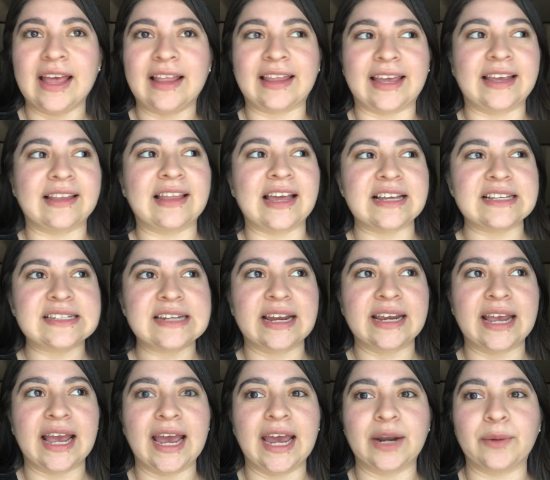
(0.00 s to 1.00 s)
Like last
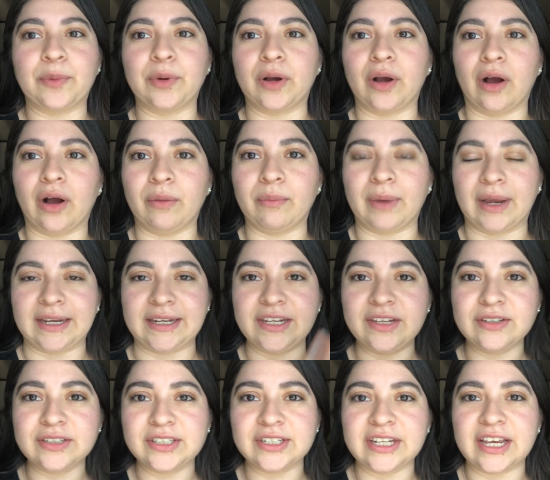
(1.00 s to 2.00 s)
night I had put all my
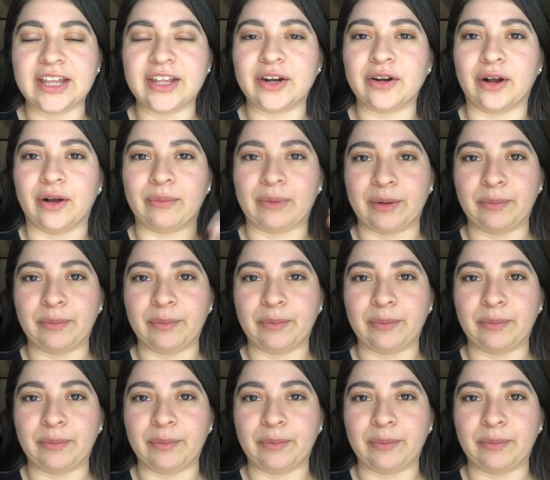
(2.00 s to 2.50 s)
deals together, all my